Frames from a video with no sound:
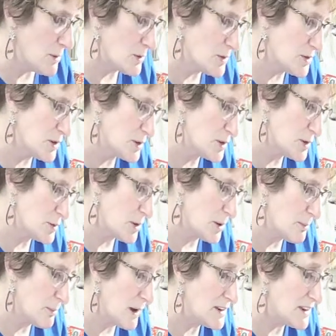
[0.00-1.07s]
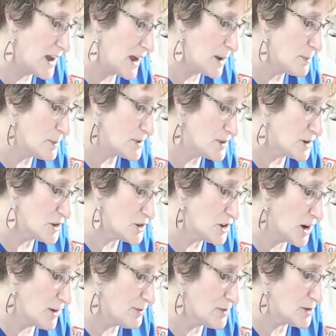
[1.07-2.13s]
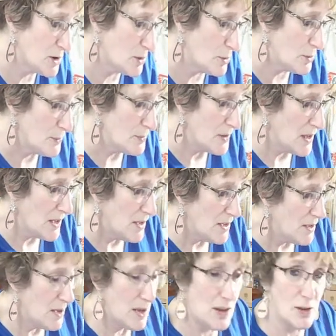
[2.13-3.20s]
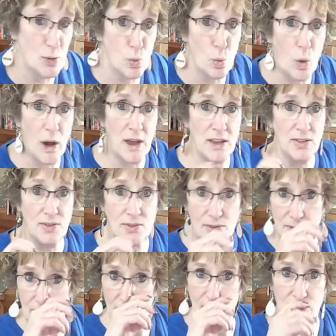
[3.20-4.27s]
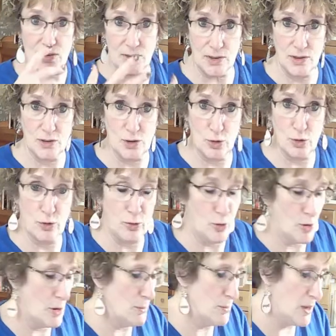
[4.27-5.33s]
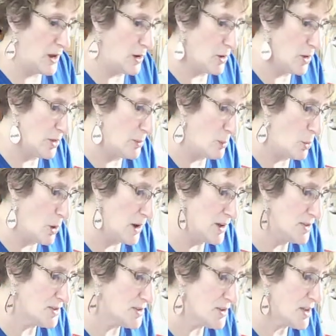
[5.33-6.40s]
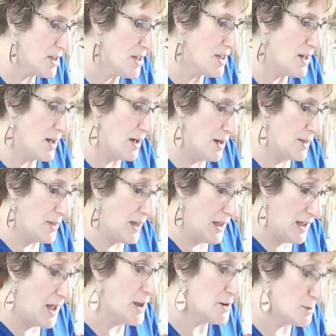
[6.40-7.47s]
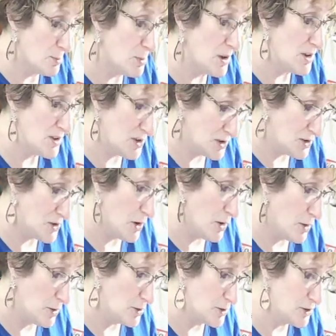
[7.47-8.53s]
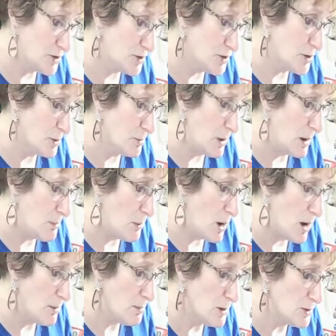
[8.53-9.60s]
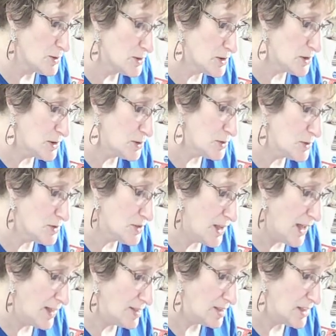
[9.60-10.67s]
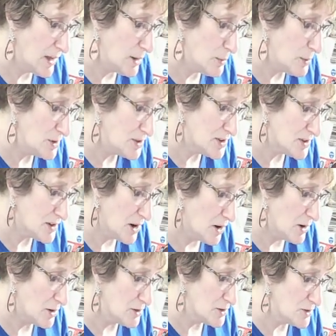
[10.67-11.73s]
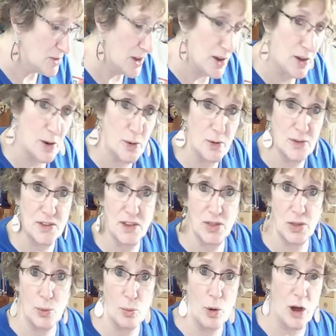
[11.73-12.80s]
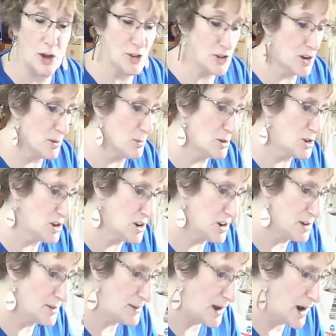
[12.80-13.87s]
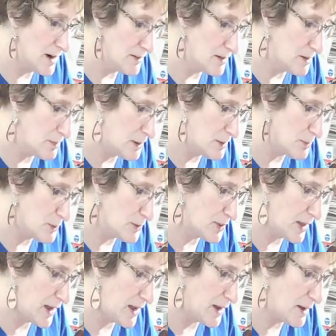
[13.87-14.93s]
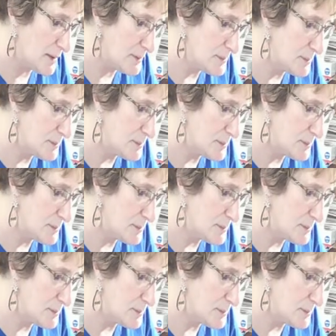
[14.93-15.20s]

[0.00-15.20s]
used to do it, my dad was a chef, so his whites, his, his uniform, they called them whites, uh, they had to be starched. So my mom used to use that liquid starch that goes in the washing machine. I remember that.